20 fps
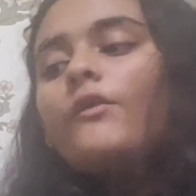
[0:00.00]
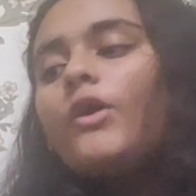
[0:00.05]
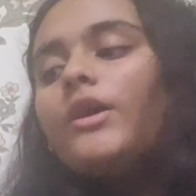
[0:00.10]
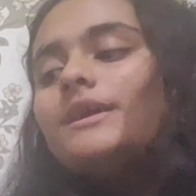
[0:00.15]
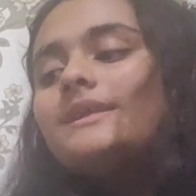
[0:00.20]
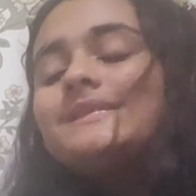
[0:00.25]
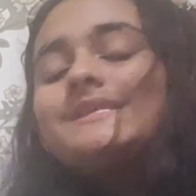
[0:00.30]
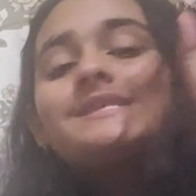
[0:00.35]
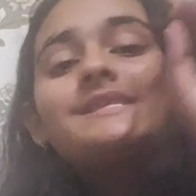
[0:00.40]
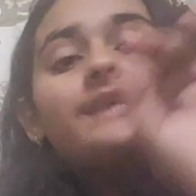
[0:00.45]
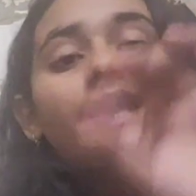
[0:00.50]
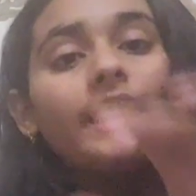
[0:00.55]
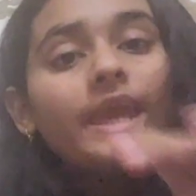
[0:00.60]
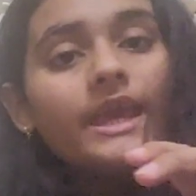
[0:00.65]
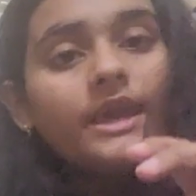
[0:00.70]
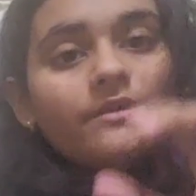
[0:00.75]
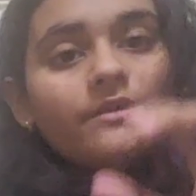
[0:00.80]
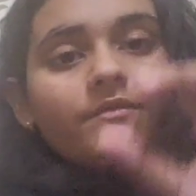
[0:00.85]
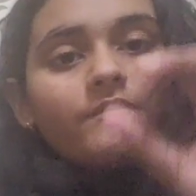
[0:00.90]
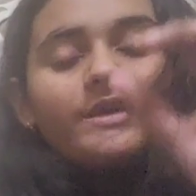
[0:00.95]
For
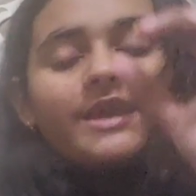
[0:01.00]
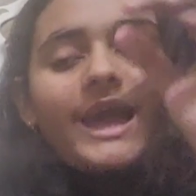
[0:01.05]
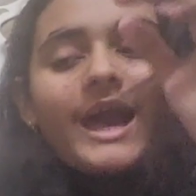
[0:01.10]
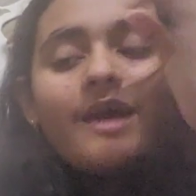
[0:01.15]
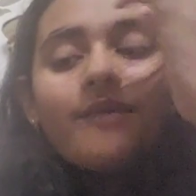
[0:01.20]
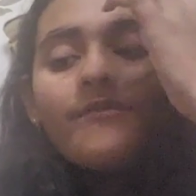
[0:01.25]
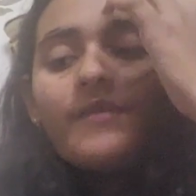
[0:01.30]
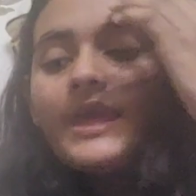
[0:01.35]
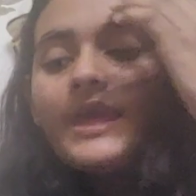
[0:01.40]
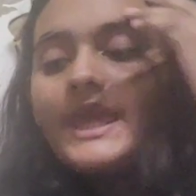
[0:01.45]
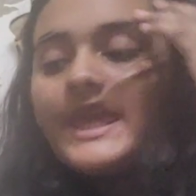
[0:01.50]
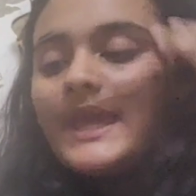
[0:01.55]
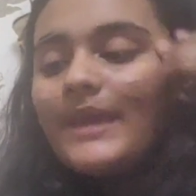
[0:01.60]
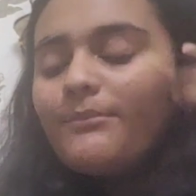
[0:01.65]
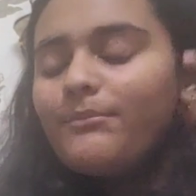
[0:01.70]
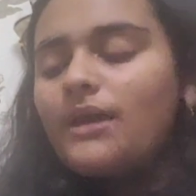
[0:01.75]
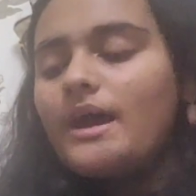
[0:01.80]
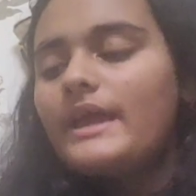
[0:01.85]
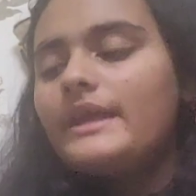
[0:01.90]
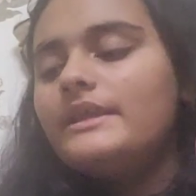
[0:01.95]
say we have
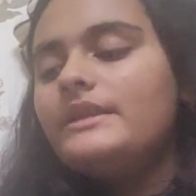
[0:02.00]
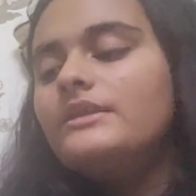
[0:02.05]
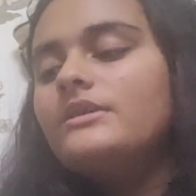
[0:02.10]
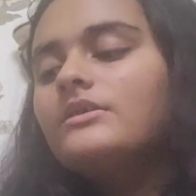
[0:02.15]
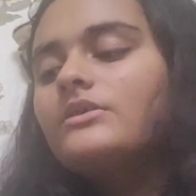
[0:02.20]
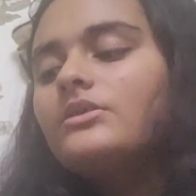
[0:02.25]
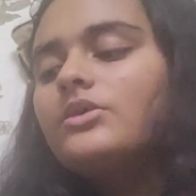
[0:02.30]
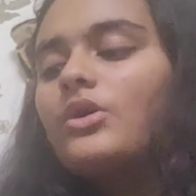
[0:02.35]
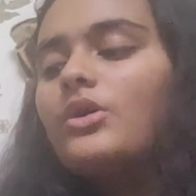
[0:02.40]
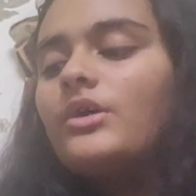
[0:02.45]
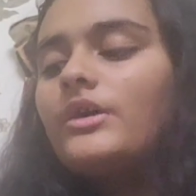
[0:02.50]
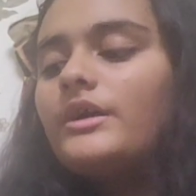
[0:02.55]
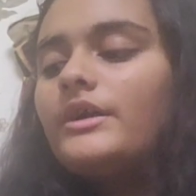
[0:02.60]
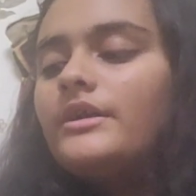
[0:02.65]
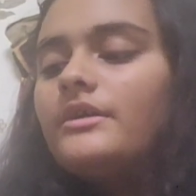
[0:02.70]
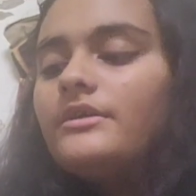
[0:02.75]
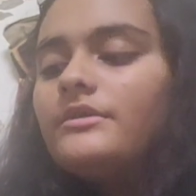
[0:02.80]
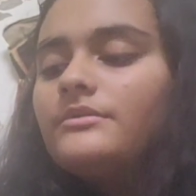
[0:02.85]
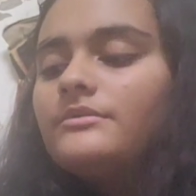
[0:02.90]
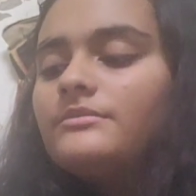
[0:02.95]
A minor
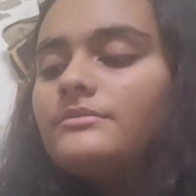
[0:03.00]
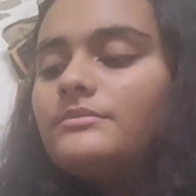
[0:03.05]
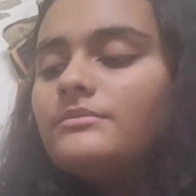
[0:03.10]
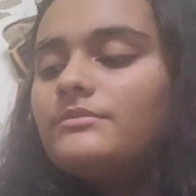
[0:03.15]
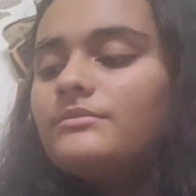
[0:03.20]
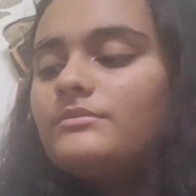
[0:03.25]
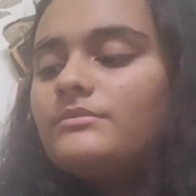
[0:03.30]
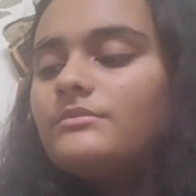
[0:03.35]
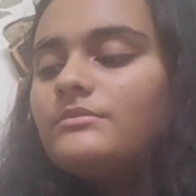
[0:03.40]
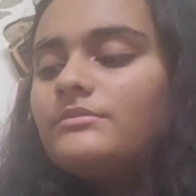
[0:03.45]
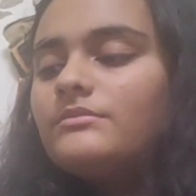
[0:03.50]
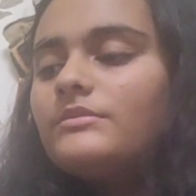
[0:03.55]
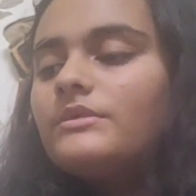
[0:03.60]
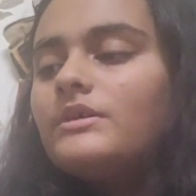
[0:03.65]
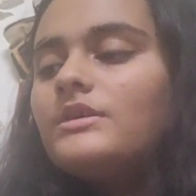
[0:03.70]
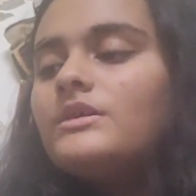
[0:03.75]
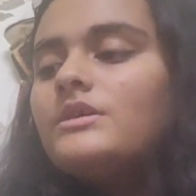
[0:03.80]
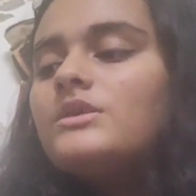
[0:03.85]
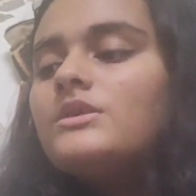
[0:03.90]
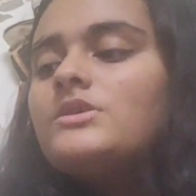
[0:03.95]
chord.
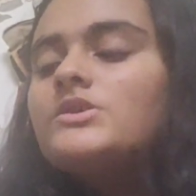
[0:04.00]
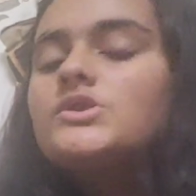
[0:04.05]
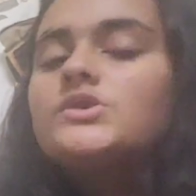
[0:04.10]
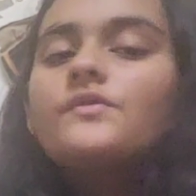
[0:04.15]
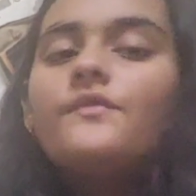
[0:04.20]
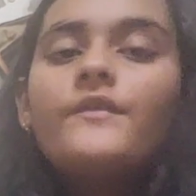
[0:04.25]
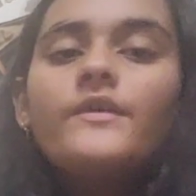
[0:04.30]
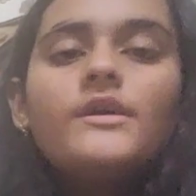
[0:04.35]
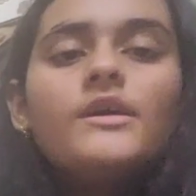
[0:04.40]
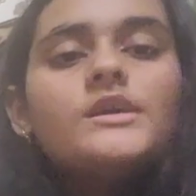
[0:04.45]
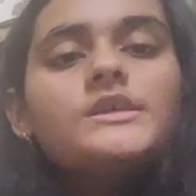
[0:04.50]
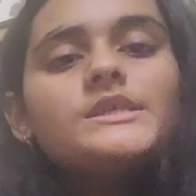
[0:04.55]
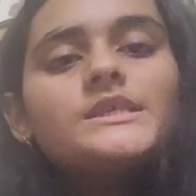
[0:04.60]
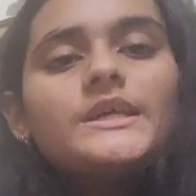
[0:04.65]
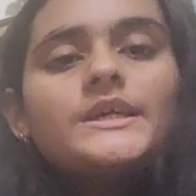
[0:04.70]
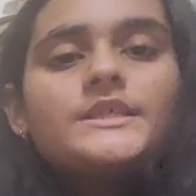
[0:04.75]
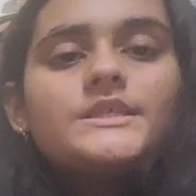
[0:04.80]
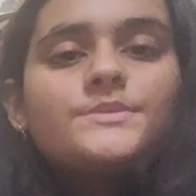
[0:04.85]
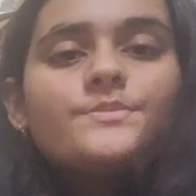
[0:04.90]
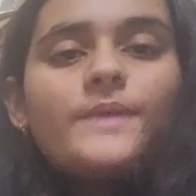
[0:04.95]
So
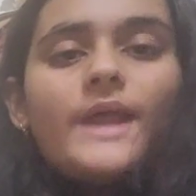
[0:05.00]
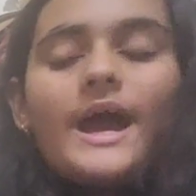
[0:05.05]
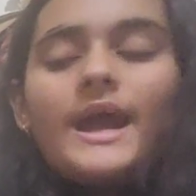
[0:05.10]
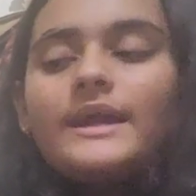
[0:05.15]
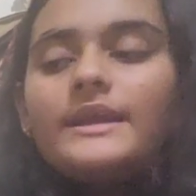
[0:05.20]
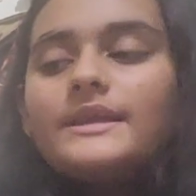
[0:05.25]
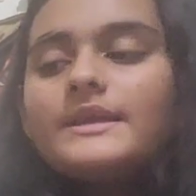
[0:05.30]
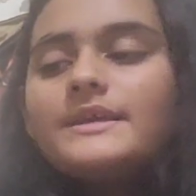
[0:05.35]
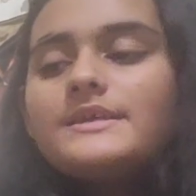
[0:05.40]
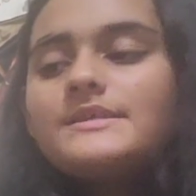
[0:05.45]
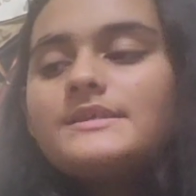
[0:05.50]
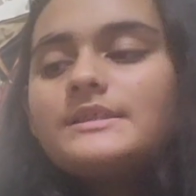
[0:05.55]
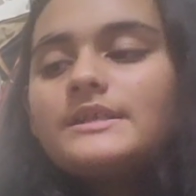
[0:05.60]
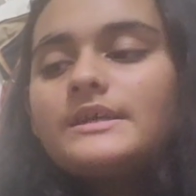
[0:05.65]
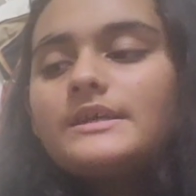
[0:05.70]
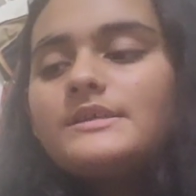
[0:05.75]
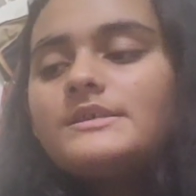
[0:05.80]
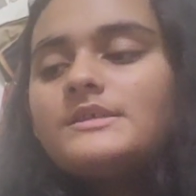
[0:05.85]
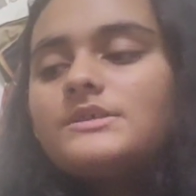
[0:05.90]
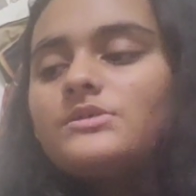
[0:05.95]
first let's practice
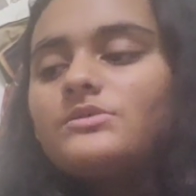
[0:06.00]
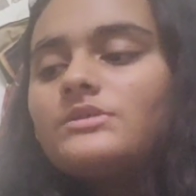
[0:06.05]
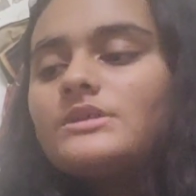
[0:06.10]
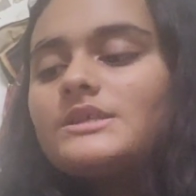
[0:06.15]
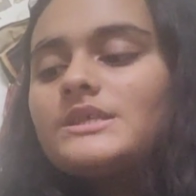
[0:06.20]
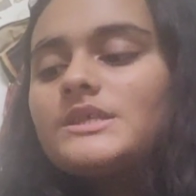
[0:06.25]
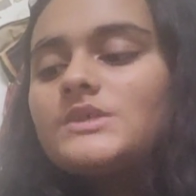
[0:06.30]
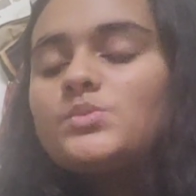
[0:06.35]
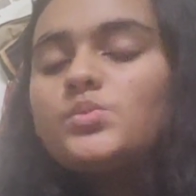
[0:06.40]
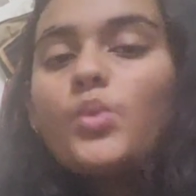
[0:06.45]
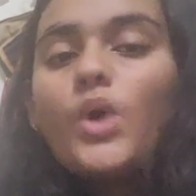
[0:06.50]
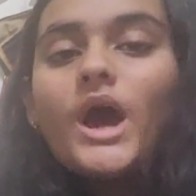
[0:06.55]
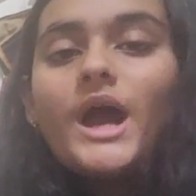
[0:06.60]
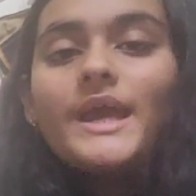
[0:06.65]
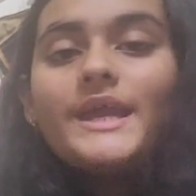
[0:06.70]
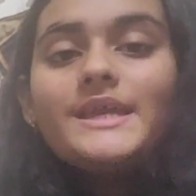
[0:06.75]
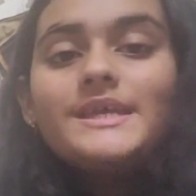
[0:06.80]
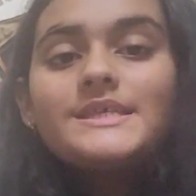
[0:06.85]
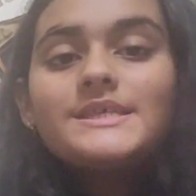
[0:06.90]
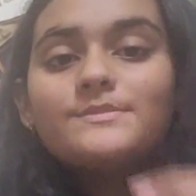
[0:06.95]
this. So this is
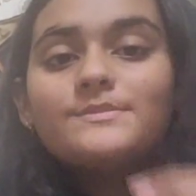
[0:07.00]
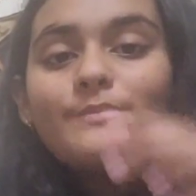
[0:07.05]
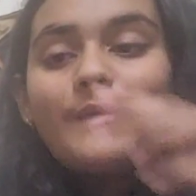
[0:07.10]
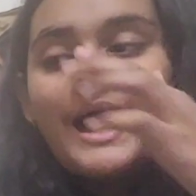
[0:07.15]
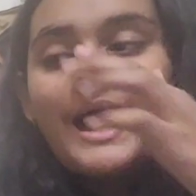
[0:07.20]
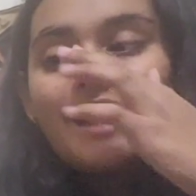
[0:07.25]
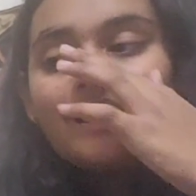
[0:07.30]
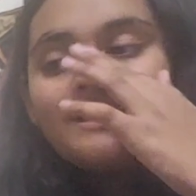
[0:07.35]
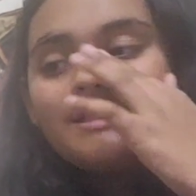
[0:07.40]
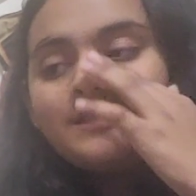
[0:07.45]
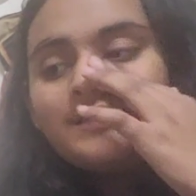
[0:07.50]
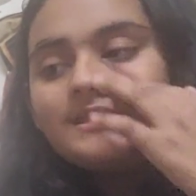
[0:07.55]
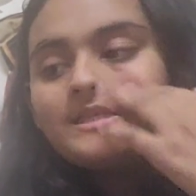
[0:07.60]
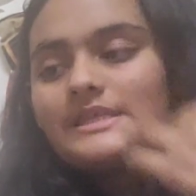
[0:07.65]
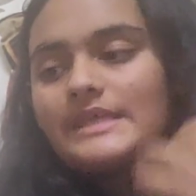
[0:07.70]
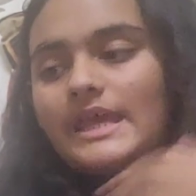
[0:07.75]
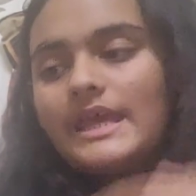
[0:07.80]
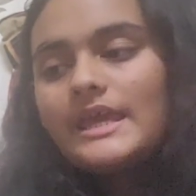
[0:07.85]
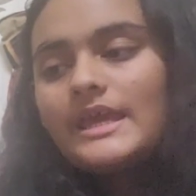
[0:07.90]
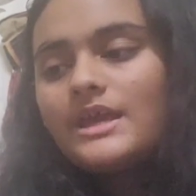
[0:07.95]
wise man
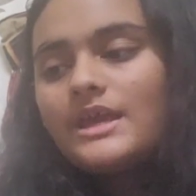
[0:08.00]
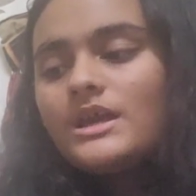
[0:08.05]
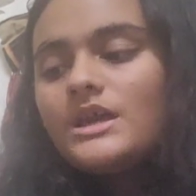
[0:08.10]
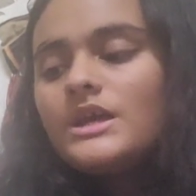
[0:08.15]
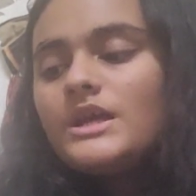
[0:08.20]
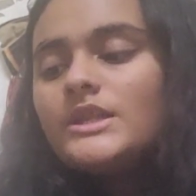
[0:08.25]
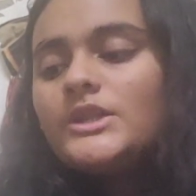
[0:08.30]
say.